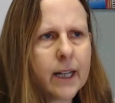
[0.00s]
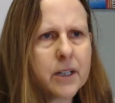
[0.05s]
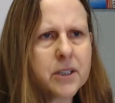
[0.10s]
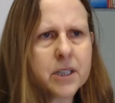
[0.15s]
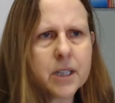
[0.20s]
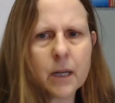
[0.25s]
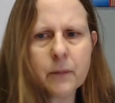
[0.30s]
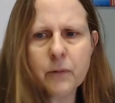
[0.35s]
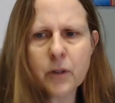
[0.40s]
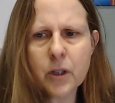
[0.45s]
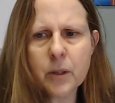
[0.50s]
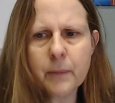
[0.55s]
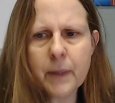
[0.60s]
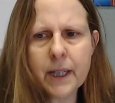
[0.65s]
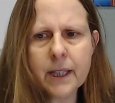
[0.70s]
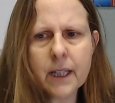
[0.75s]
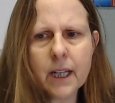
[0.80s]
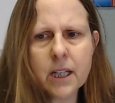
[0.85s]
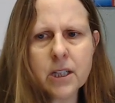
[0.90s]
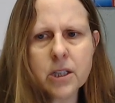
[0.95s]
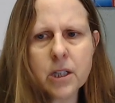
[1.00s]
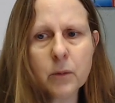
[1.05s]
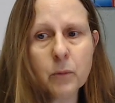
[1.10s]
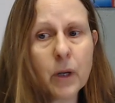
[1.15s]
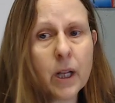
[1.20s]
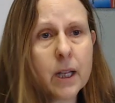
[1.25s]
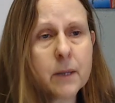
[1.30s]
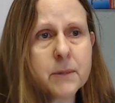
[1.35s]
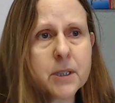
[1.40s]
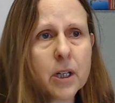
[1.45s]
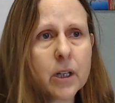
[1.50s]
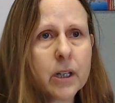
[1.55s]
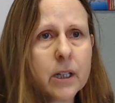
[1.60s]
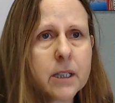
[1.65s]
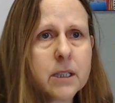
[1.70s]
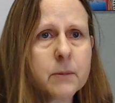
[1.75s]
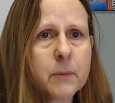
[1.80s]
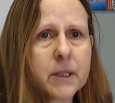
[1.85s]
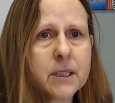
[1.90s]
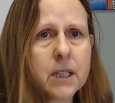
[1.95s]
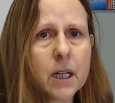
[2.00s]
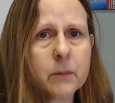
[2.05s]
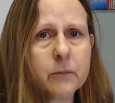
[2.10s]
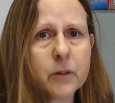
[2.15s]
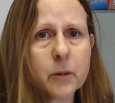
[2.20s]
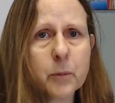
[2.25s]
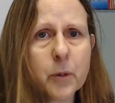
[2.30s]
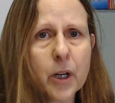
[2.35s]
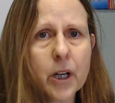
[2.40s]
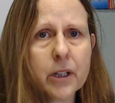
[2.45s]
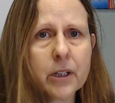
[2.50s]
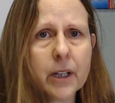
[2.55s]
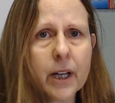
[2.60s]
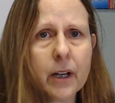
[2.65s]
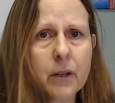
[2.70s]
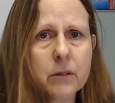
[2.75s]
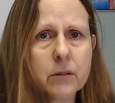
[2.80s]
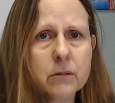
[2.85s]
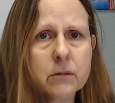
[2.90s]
It's time for her medication. Well, I'm sorry, it's my time for prayer now.